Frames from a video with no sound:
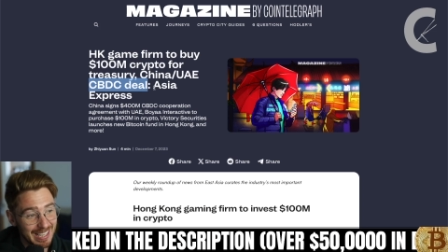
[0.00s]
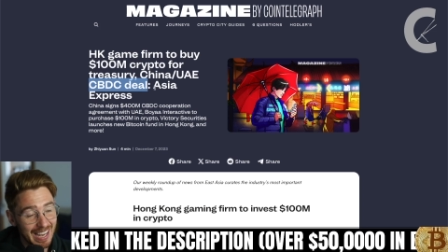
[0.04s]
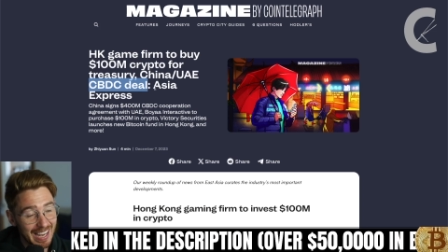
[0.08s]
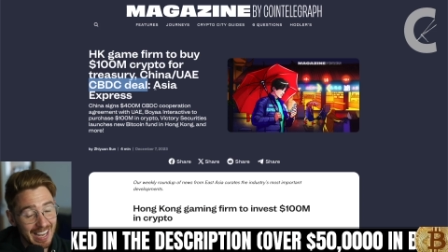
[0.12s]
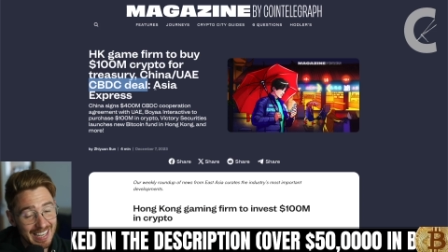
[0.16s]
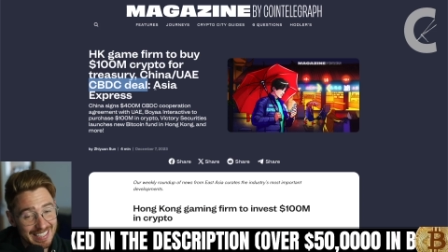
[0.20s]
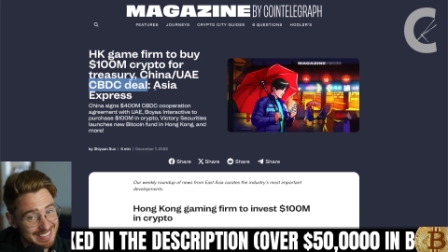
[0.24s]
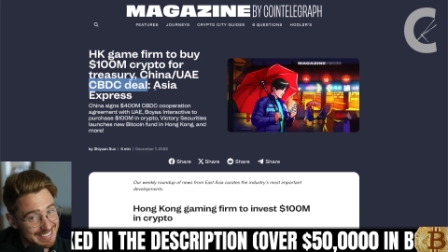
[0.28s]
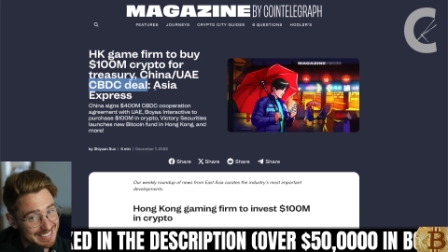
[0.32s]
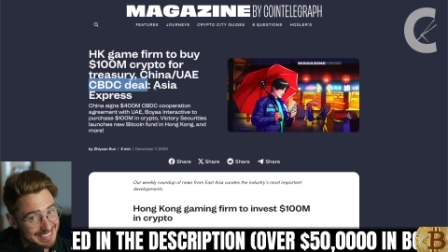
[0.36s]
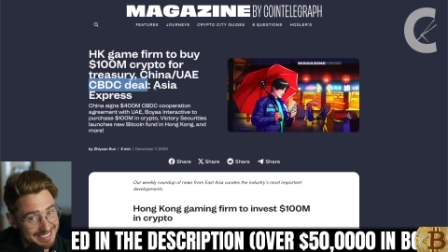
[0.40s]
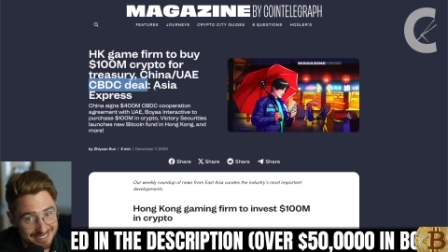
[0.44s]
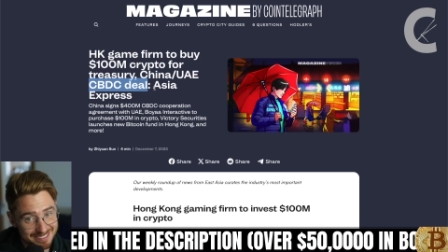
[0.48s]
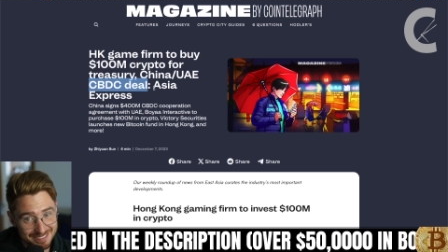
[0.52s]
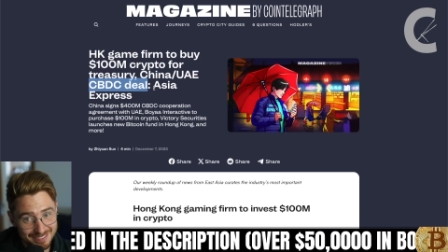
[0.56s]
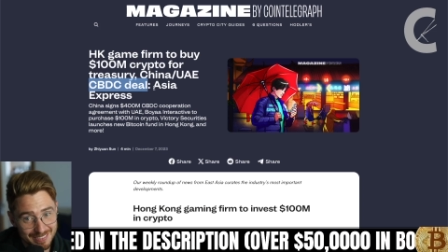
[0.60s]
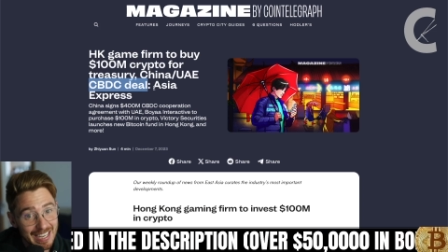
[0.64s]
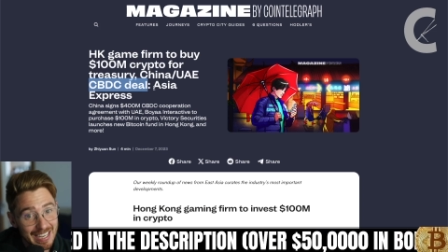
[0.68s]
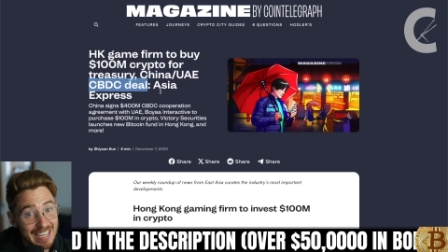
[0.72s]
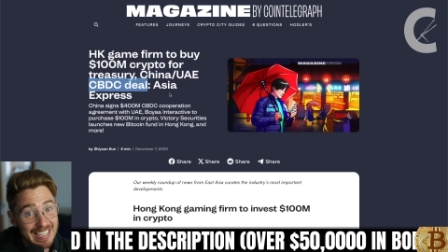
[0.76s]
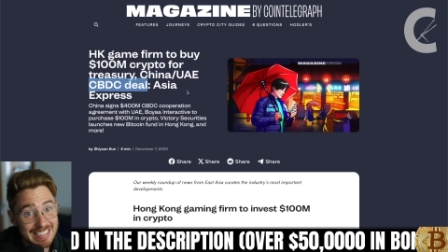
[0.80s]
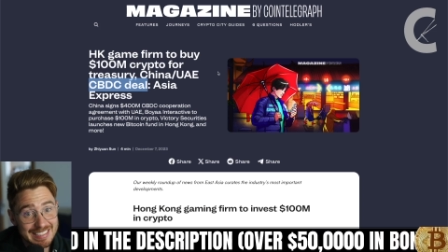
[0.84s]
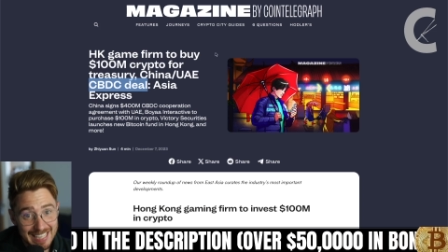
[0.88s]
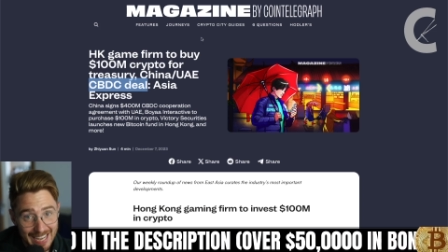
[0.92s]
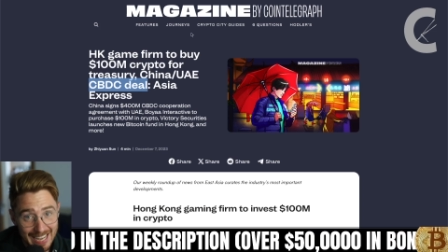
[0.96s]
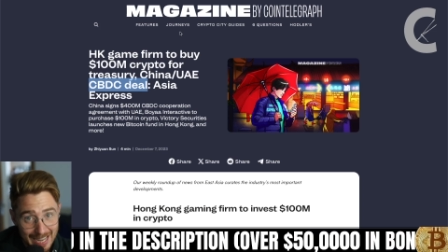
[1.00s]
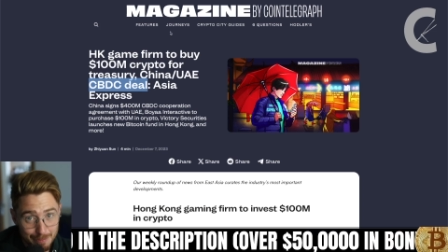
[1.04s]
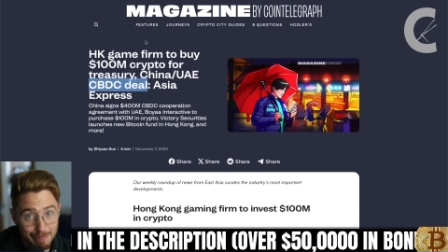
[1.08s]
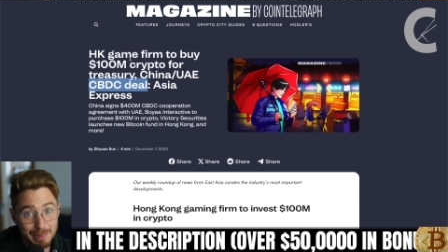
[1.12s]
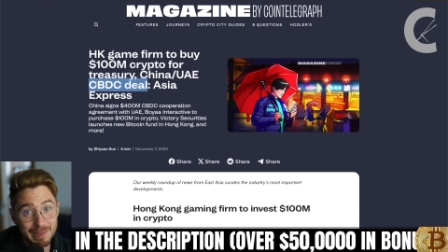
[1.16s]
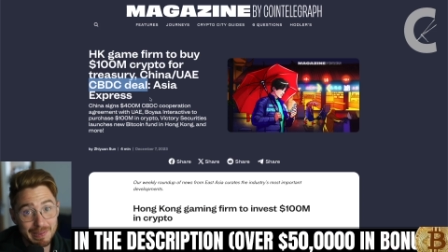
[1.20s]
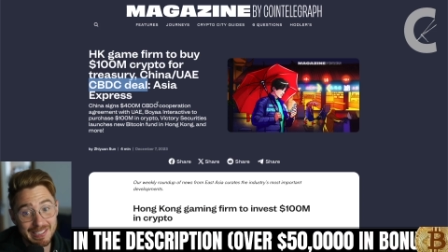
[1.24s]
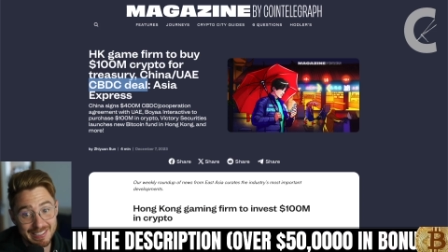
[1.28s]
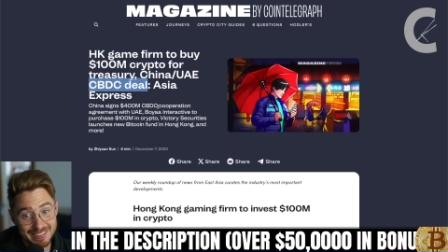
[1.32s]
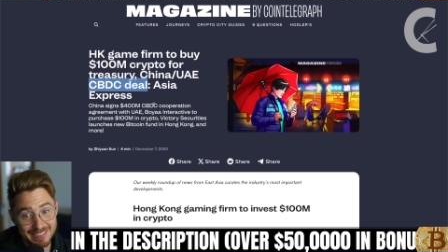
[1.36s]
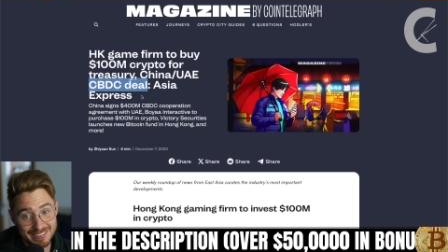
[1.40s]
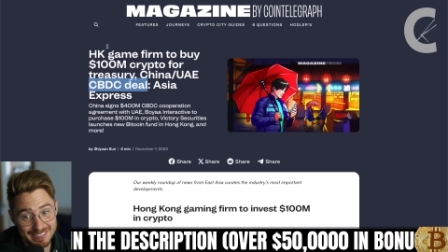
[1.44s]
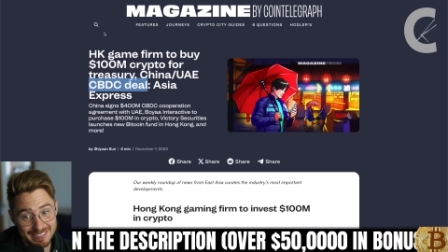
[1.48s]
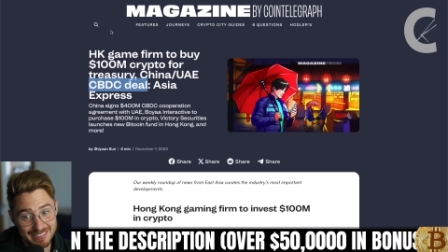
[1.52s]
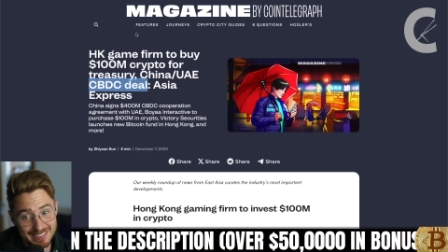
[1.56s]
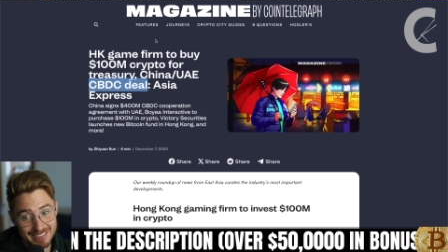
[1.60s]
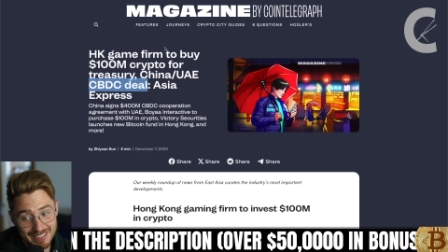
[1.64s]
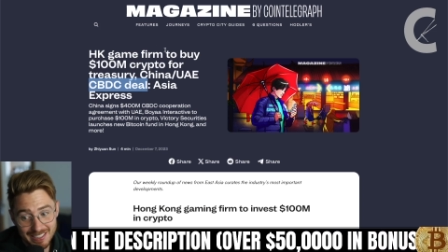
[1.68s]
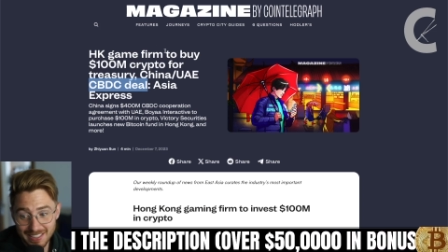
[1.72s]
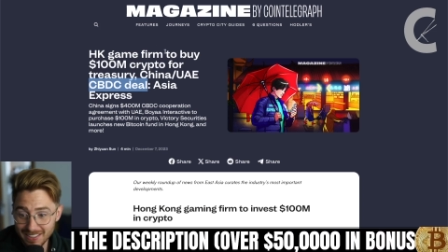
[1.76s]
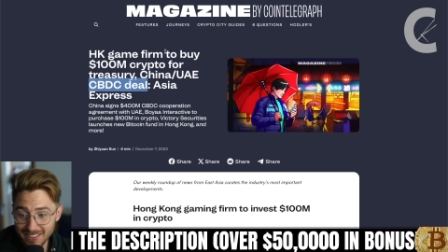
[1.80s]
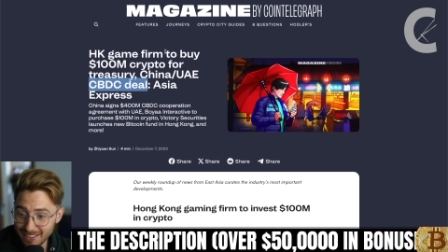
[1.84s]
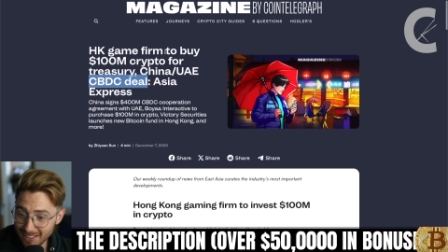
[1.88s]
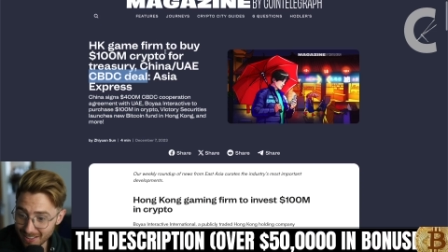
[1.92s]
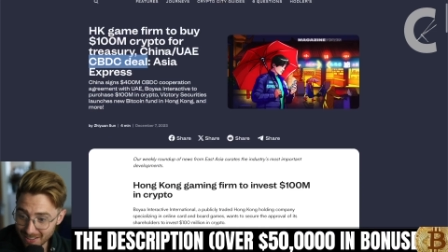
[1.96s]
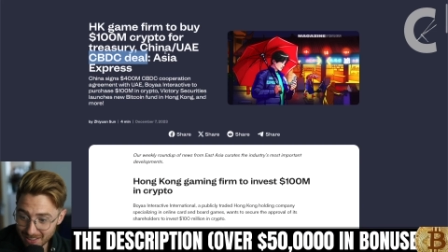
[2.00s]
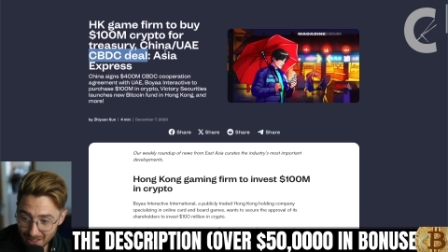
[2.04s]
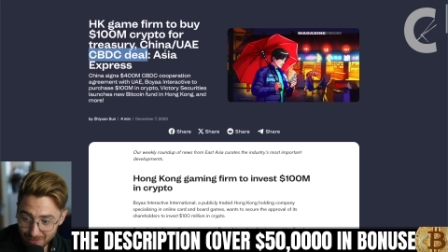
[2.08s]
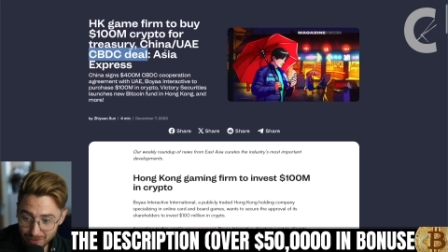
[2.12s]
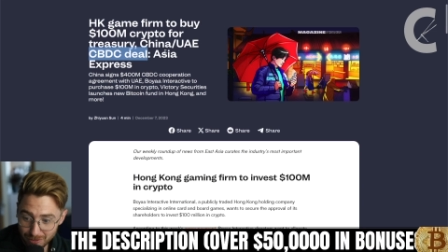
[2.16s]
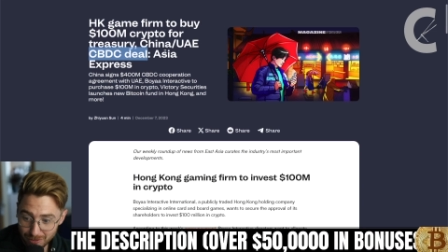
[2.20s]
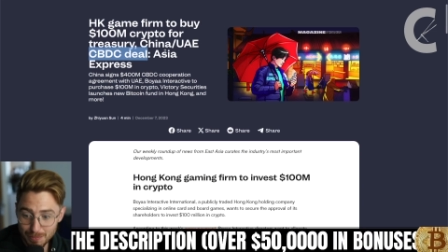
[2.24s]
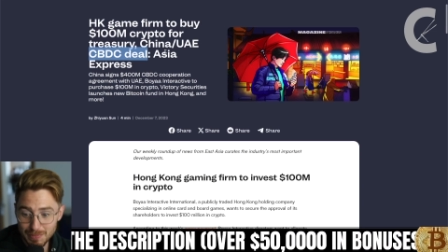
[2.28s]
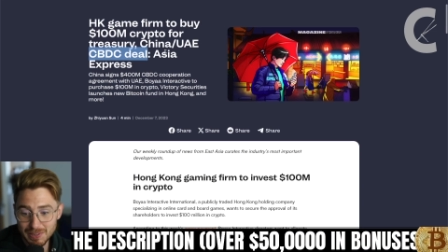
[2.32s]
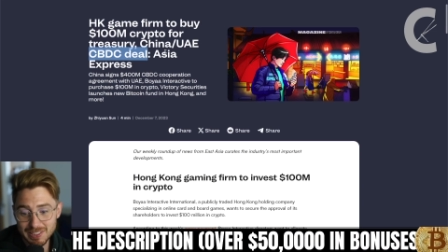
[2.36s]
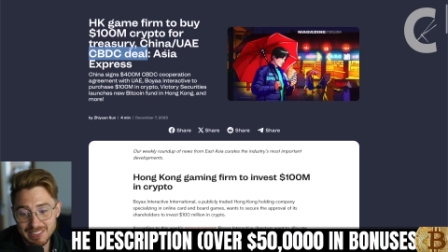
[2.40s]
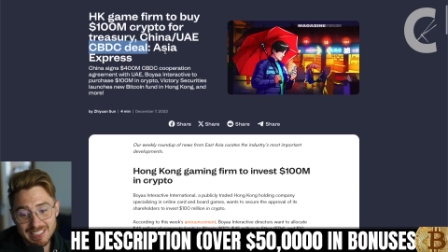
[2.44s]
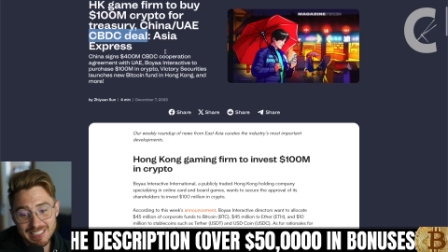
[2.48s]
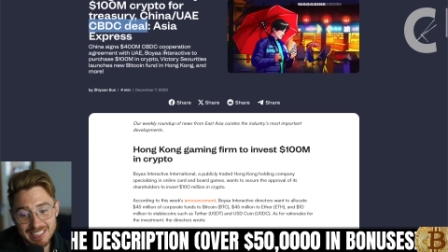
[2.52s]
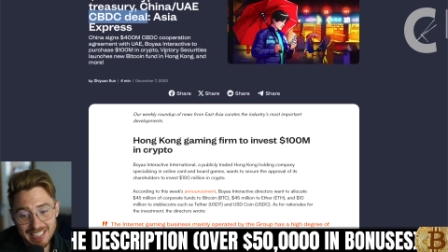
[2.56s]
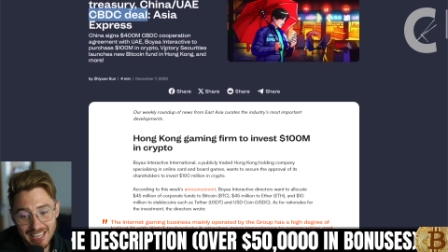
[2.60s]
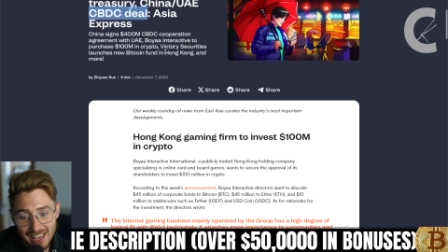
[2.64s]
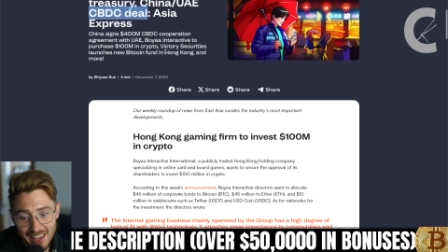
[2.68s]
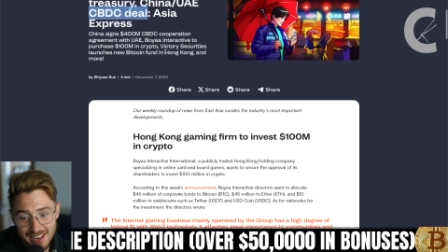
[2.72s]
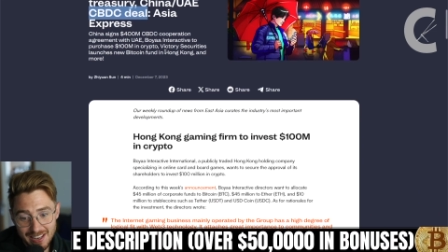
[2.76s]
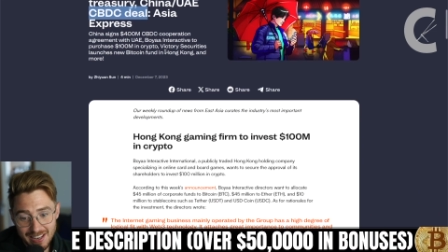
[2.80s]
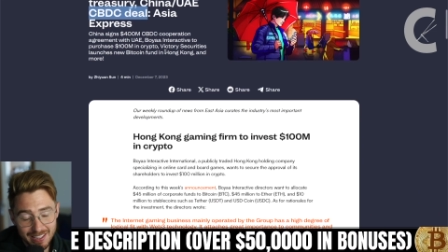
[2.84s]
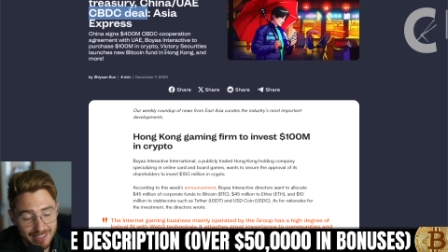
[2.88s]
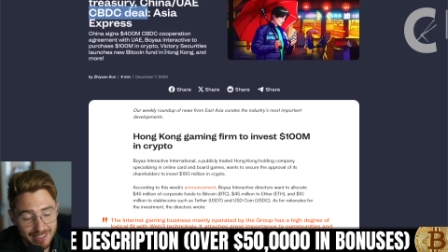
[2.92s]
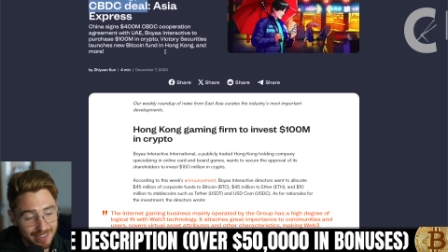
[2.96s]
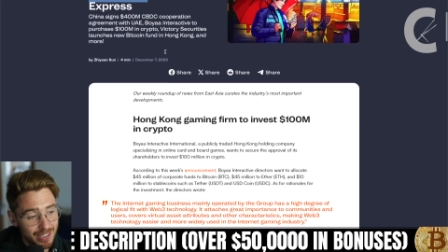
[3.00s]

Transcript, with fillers: Guys, it's happening. The governments are getting